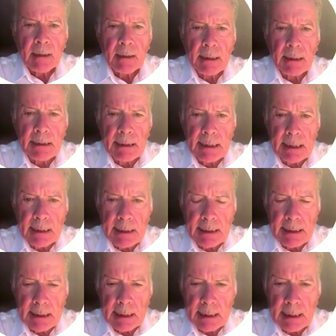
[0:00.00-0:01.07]
This
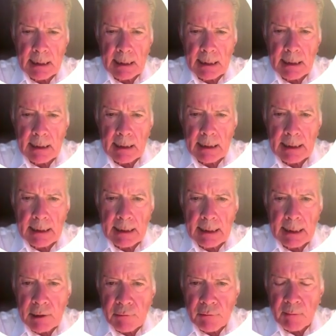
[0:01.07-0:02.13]
is
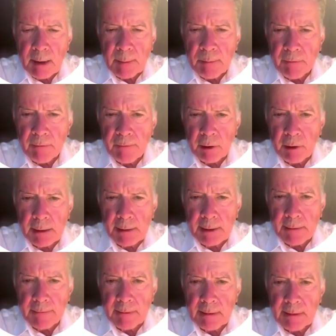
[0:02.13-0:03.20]
extremely
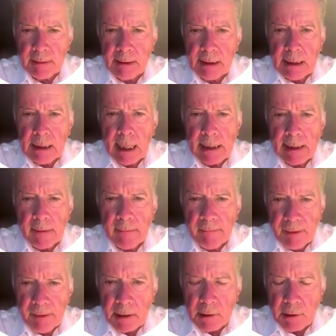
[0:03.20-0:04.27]
provocative, an
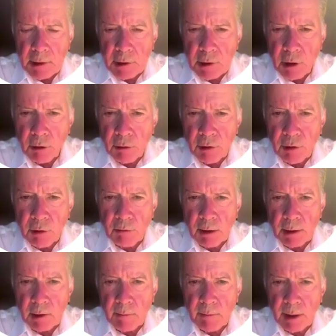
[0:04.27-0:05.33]
infectious cause to
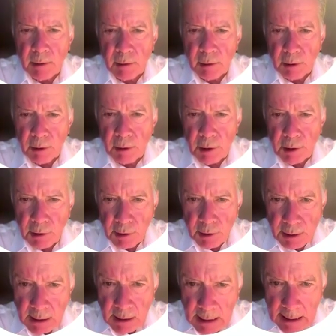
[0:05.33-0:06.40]

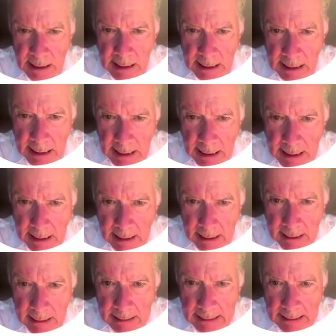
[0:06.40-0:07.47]
endometriosis.
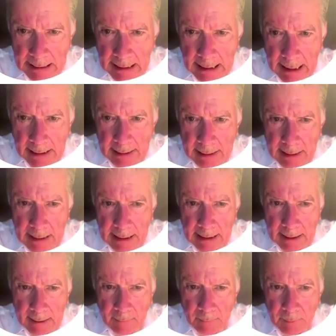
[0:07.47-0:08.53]
And
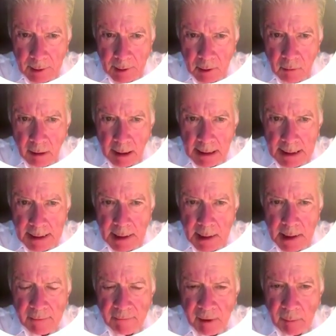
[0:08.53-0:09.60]
the
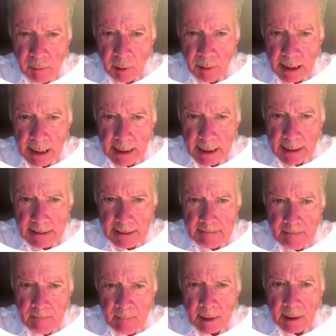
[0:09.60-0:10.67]
quiescence fibroblast,
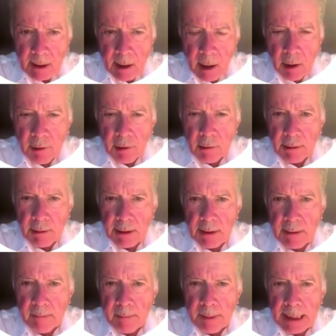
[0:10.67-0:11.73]
under the
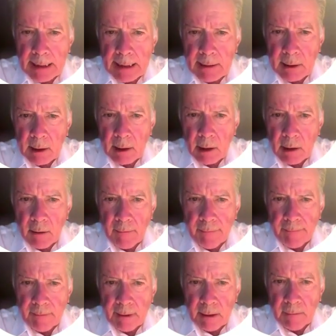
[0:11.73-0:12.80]
impact of
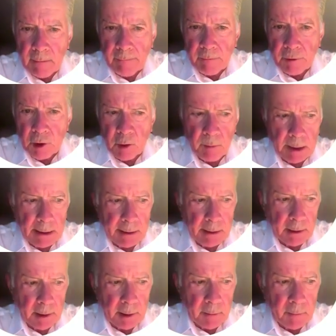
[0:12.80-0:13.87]

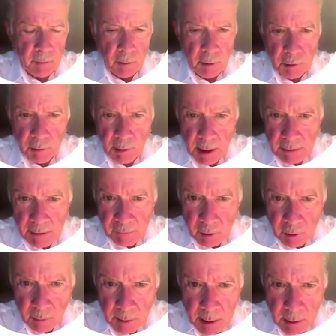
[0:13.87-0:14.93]
Fusobacterium, will
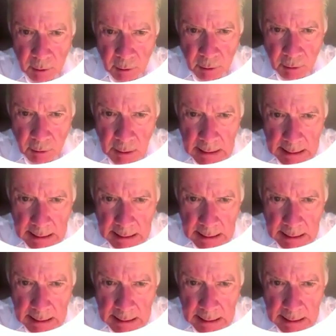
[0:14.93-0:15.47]
transform into